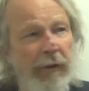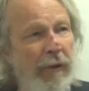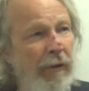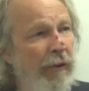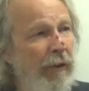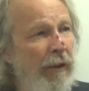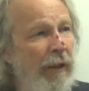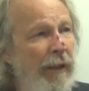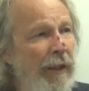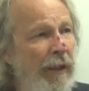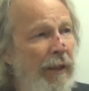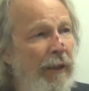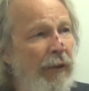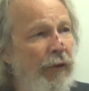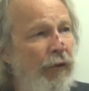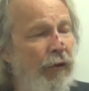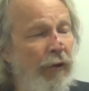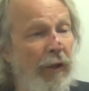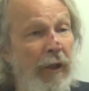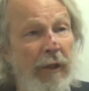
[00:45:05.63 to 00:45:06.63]
They're clean
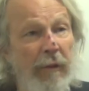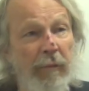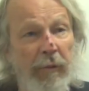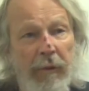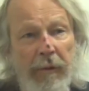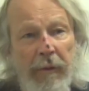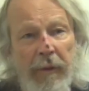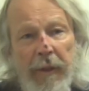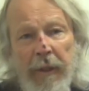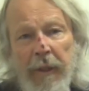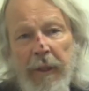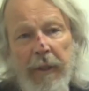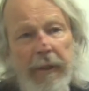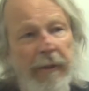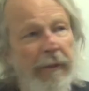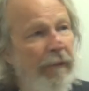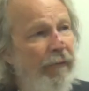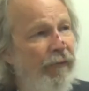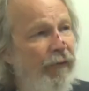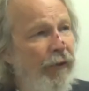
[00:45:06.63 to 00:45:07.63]
and sober.
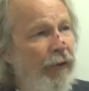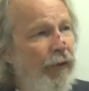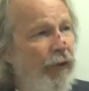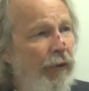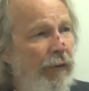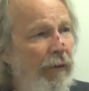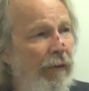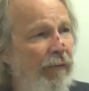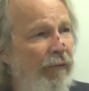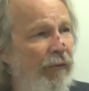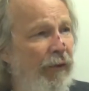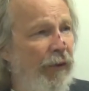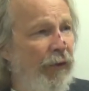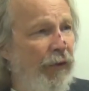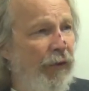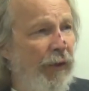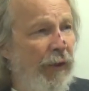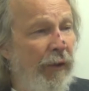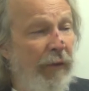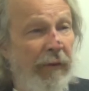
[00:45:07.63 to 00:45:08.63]
Their future
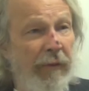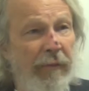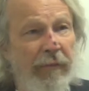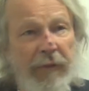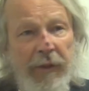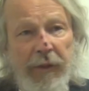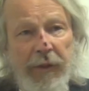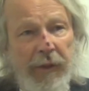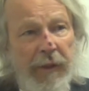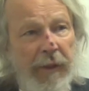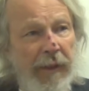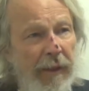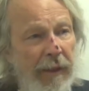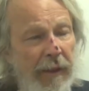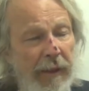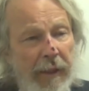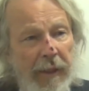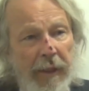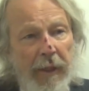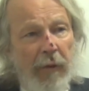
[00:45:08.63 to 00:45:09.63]
envision-
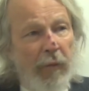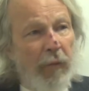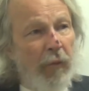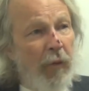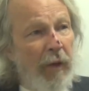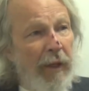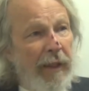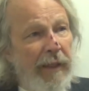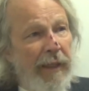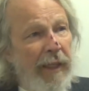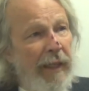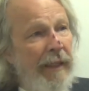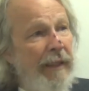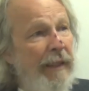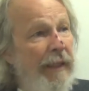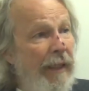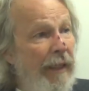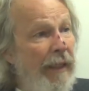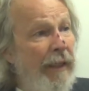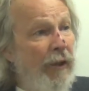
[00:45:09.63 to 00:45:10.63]
envisioning. What they
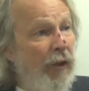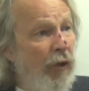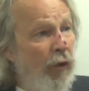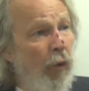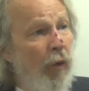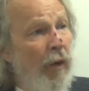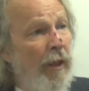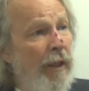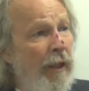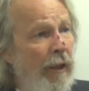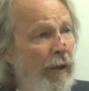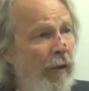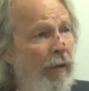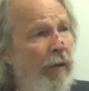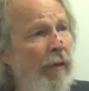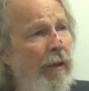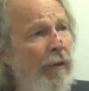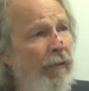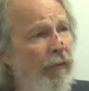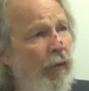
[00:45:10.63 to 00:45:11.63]
did 20,
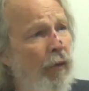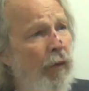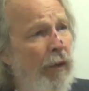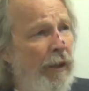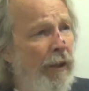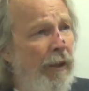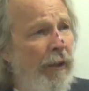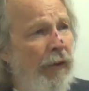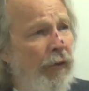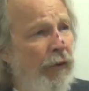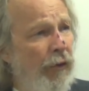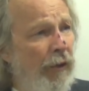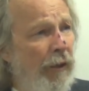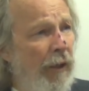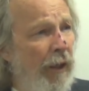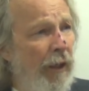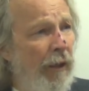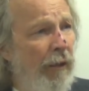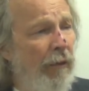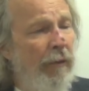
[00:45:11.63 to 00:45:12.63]
30, 40 years
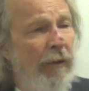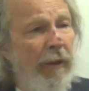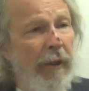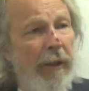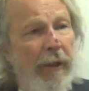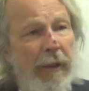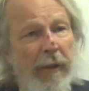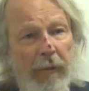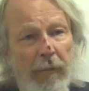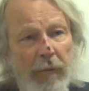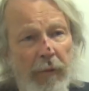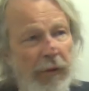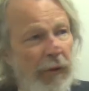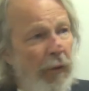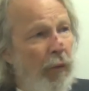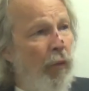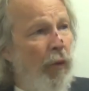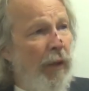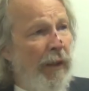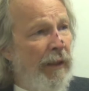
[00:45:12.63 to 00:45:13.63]
ago was
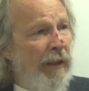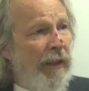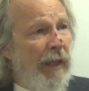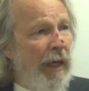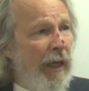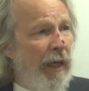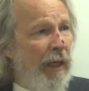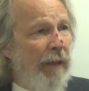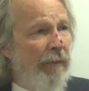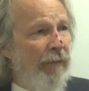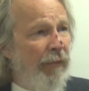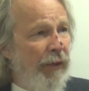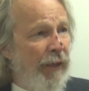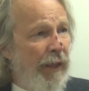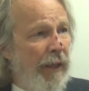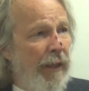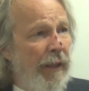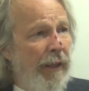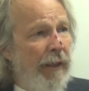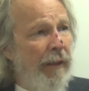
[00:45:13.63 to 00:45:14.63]
a one time
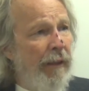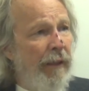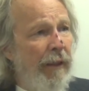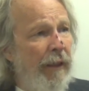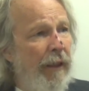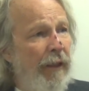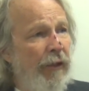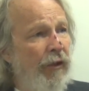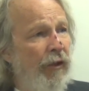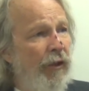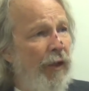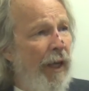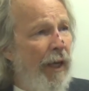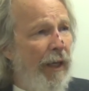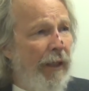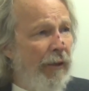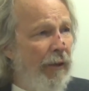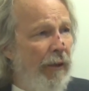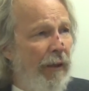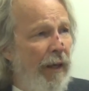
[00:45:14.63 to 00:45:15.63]
thing. It's
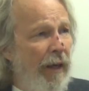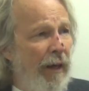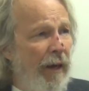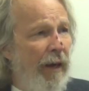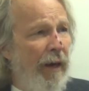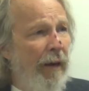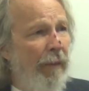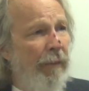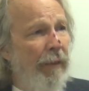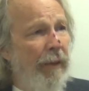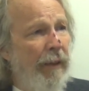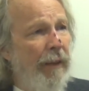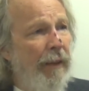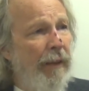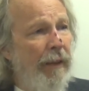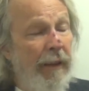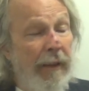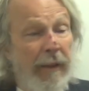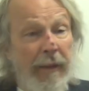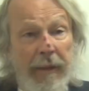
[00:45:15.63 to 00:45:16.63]
not going to happen
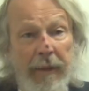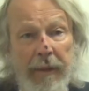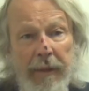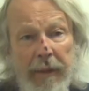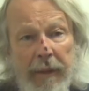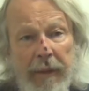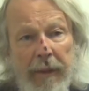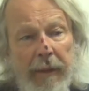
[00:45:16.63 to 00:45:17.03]
again.